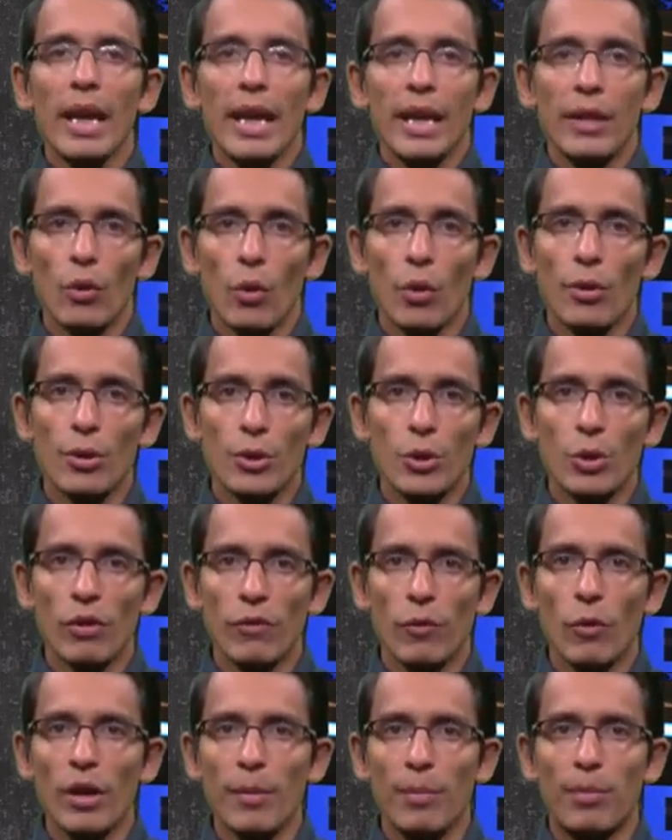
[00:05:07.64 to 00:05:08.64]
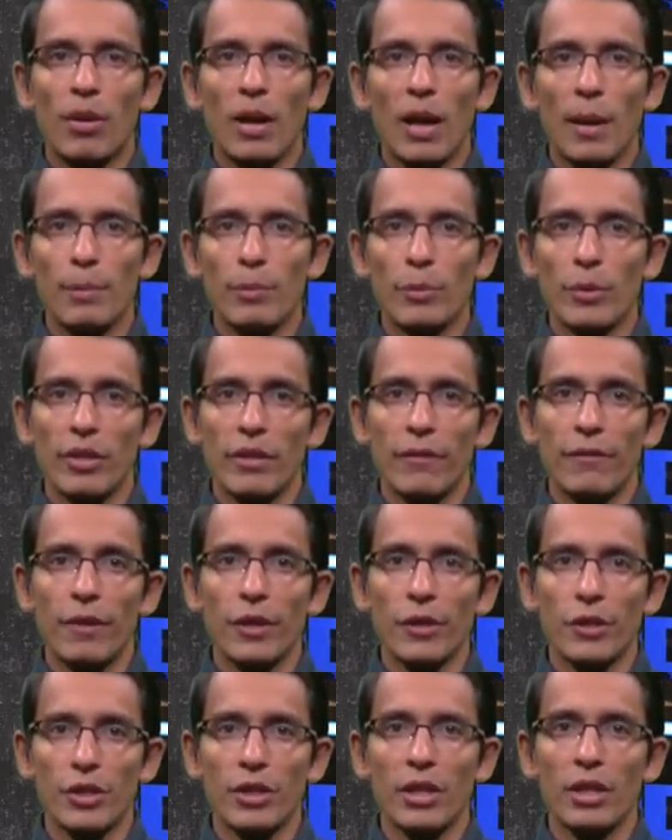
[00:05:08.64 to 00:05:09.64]
In order to avoid problems with the
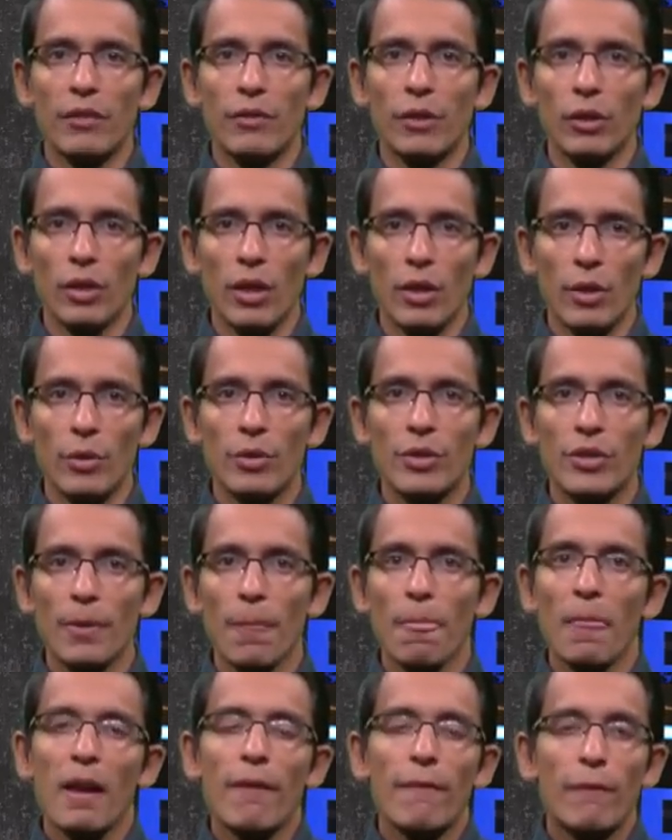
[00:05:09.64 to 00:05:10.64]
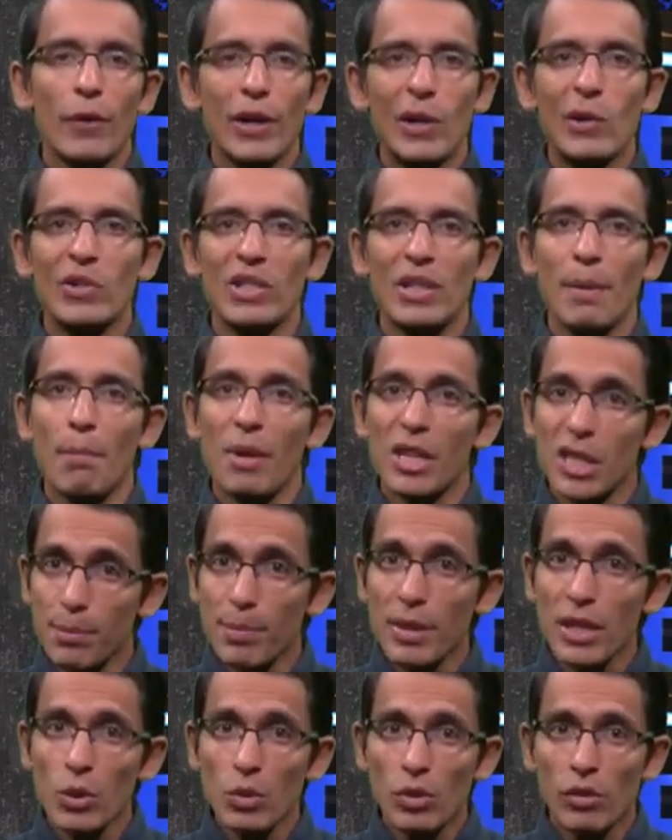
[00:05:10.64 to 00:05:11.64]
functioning of the loads, frequency must
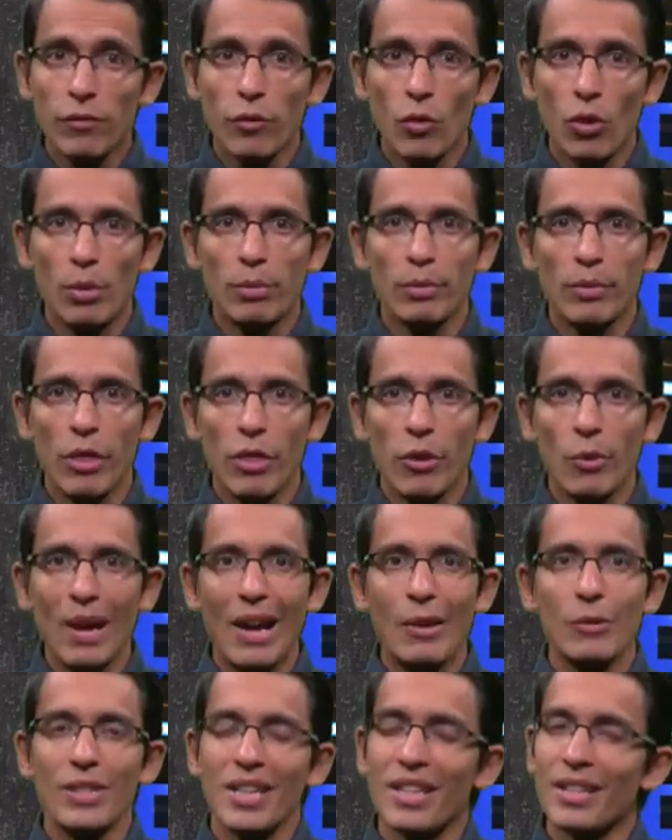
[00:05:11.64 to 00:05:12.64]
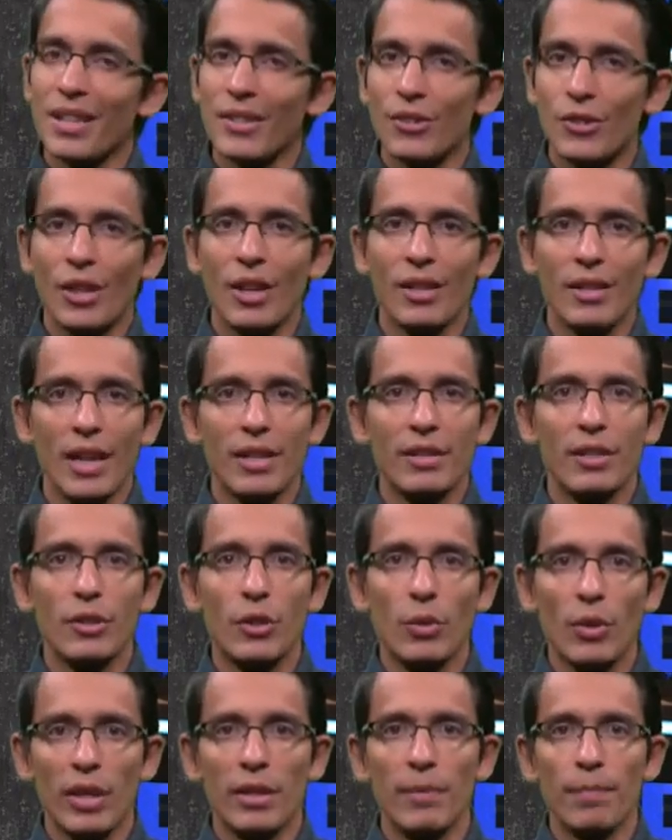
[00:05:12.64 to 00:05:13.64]
be uniform throughout an interconnected
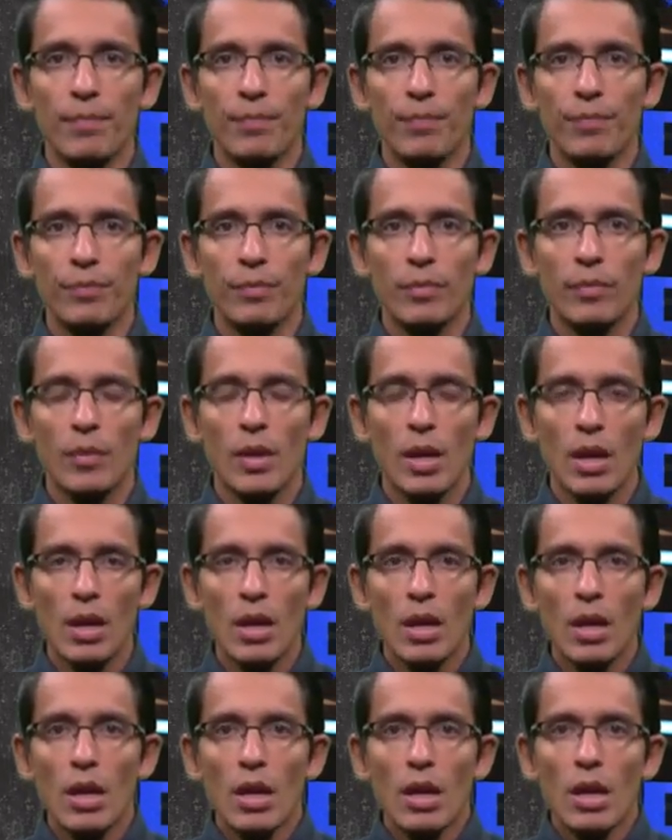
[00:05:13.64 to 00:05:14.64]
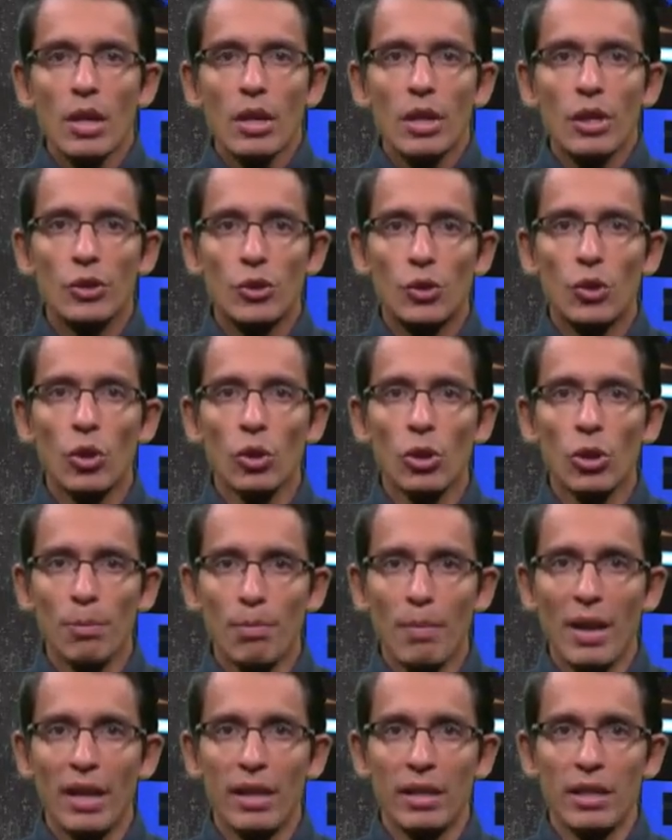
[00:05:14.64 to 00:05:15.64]
grid. Control loop
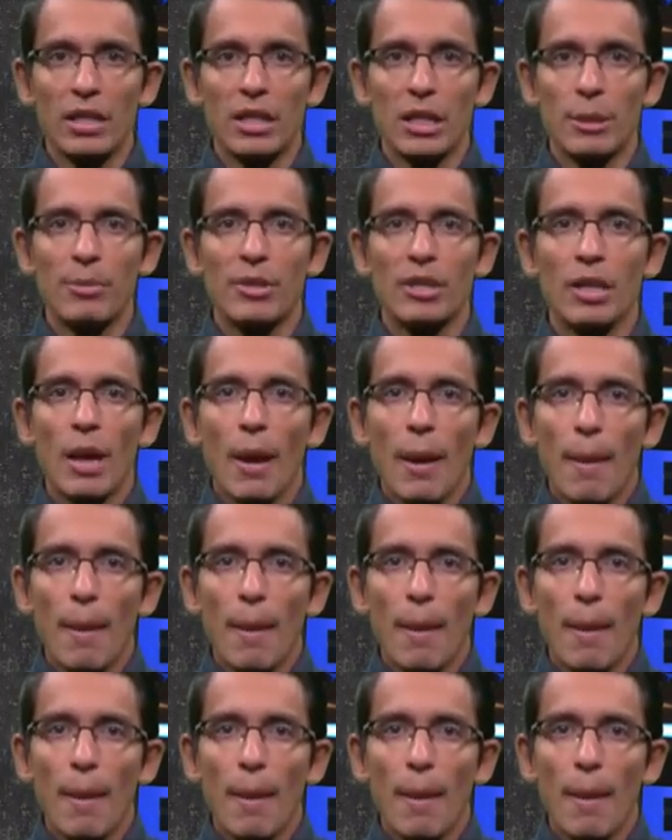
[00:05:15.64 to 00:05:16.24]
mechanisms